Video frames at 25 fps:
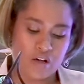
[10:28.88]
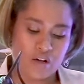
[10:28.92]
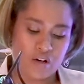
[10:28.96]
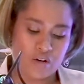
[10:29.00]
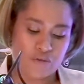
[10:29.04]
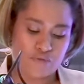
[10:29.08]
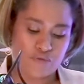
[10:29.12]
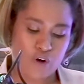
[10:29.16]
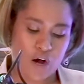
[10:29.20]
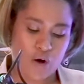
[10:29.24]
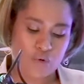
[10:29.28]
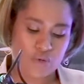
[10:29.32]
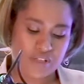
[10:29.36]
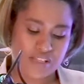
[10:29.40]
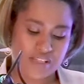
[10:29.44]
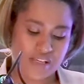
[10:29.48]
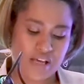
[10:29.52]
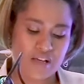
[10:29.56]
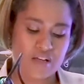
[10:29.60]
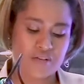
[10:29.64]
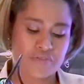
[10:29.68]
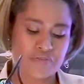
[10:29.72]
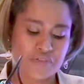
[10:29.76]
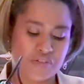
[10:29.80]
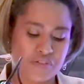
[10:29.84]
For
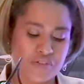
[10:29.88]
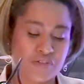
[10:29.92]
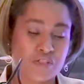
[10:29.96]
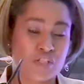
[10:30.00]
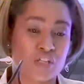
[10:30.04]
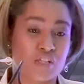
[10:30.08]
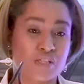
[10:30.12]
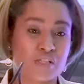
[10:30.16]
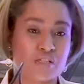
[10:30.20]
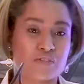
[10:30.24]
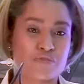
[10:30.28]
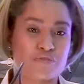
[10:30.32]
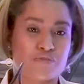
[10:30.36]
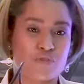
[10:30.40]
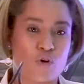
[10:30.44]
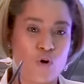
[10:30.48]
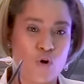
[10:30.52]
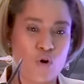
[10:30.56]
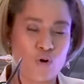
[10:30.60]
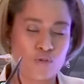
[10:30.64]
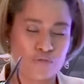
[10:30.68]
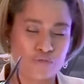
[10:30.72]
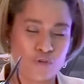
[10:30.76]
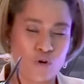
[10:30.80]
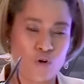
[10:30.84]
ourselves, just
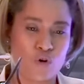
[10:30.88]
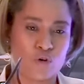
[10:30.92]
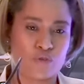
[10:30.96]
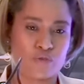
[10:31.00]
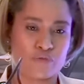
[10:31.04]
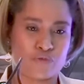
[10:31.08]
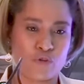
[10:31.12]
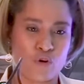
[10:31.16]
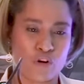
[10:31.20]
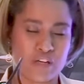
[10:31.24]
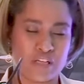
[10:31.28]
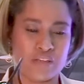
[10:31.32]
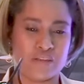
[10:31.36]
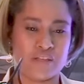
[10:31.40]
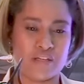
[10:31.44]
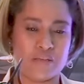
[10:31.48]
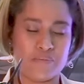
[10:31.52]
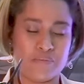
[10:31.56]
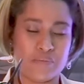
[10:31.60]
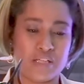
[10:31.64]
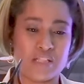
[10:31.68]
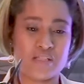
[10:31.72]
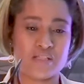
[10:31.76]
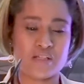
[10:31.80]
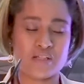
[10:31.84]
for in the
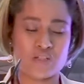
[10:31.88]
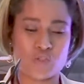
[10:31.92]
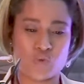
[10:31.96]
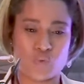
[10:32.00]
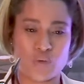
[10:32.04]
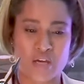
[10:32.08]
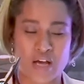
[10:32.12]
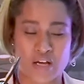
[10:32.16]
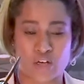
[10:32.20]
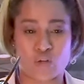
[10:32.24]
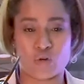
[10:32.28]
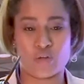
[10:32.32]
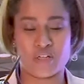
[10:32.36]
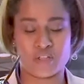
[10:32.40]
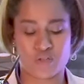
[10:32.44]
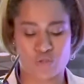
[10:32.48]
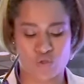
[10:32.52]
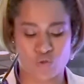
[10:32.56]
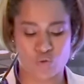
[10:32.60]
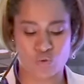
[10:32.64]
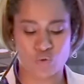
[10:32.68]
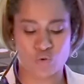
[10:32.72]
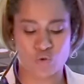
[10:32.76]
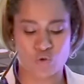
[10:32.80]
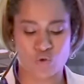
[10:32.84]
immediate, we are going
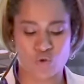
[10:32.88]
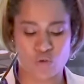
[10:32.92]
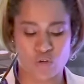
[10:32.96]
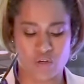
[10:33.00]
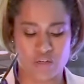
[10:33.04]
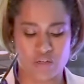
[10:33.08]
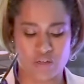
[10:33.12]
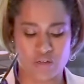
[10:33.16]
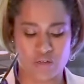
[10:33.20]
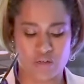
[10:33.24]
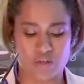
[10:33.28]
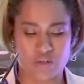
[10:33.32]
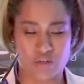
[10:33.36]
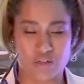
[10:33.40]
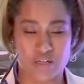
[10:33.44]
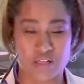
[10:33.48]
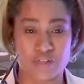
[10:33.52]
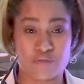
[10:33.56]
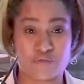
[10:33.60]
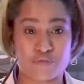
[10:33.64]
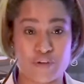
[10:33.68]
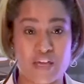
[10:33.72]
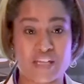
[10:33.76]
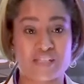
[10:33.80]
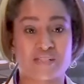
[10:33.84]
to
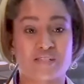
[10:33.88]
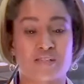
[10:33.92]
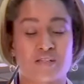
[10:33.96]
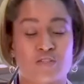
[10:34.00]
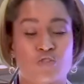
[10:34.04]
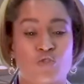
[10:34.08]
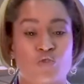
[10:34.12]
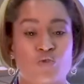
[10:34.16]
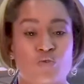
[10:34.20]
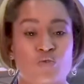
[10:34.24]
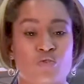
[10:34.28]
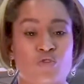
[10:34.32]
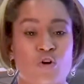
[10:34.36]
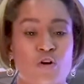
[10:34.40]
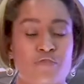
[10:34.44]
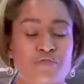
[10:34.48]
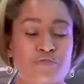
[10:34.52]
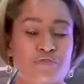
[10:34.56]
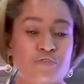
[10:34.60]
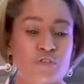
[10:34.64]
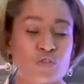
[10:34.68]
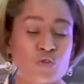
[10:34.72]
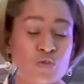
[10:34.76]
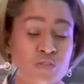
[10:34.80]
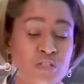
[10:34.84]
invest to
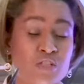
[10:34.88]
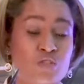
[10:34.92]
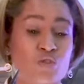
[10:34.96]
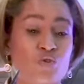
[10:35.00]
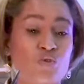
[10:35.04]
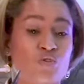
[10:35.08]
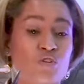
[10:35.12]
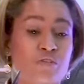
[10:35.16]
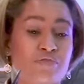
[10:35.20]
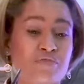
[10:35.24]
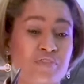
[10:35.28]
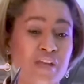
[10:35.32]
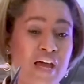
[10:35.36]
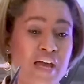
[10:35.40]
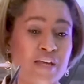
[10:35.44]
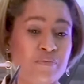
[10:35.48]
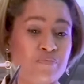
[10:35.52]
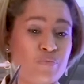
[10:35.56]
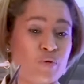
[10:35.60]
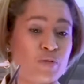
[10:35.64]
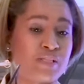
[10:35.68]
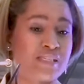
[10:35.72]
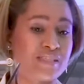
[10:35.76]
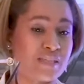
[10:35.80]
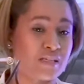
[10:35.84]
the tune of
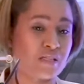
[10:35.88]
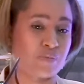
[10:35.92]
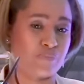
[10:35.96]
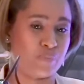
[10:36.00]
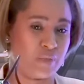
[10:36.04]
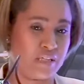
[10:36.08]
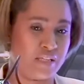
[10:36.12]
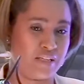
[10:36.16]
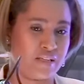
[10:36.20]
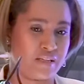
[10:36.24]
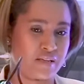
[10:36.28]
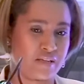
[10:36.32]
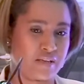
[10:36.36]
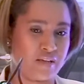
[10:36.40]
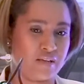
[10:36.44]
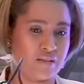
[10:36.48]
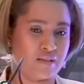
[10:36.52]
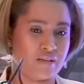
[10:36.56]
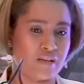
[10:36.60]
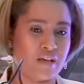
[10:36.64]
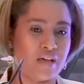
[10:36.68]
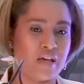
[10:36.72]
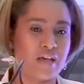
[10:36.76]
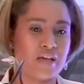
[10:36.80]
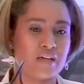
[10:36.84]
9.6 billion
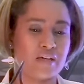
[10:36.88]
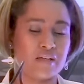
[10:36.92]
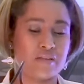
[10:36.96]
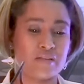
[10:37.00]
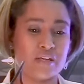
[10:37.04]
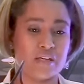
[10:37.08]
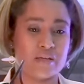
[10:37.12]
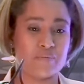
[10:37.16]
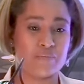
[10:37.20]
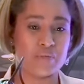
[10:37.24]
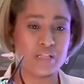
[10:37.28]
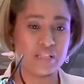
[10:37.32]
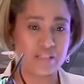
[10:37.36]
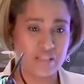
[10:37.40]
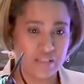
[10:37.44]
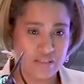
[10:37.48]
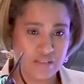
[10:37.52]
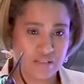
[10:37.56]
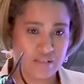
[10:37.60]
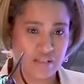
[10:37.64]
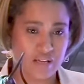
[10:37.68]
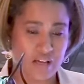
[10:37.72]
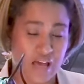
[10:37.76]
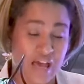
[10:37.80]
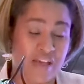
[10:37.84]
rand in the
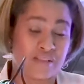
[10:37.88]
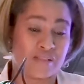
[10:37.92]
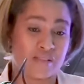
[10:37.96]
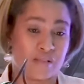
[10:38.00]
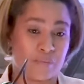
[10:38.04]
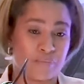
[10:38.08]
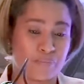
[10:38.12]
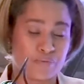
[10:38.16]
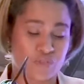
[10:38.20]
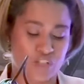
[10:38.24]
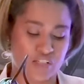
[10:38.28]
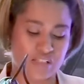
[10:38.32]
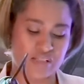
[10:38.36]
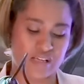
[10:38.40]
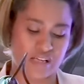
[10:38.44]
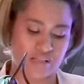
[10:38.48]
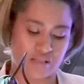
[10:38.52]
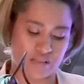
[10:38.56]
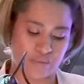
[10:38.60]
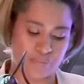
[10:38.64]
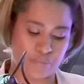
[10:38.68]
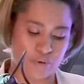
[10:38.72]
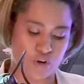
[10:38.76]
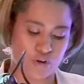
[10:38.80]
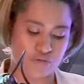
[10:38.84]
immediate, as
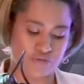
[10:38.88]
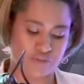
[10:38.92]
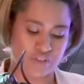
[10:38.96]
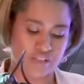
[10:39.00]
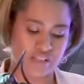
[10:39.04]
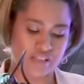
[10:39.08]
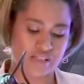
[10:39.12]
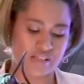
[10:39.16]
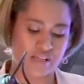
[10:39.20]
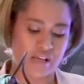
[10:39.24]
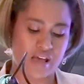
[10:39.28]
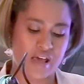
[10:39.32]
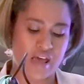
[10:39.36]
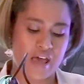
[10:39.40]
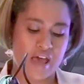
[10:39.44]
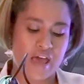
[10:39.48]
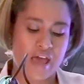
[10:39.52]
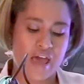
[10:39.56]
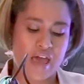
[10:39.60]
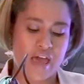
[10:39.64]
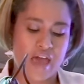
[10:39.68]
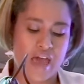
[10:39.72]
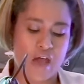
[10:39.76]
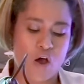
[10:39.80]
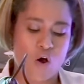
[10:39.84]
the province,
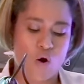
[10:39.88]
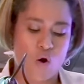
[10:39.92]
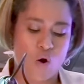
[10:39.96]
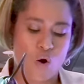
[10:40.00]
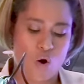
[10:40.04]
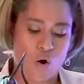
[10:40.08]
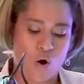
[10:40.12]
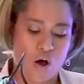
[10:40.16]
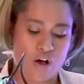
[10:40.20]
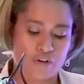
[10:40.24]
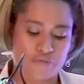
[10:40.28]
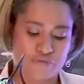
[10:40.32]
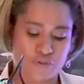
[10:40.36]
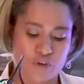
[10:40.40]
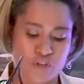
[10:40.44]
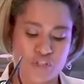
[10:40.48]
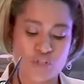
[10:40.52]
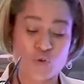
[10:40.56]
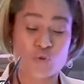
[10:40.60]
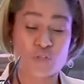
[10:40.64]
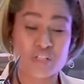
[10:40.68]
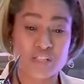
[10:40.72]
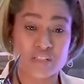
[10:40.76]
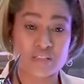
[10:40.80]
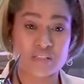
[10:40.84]
for
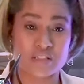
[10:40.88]
social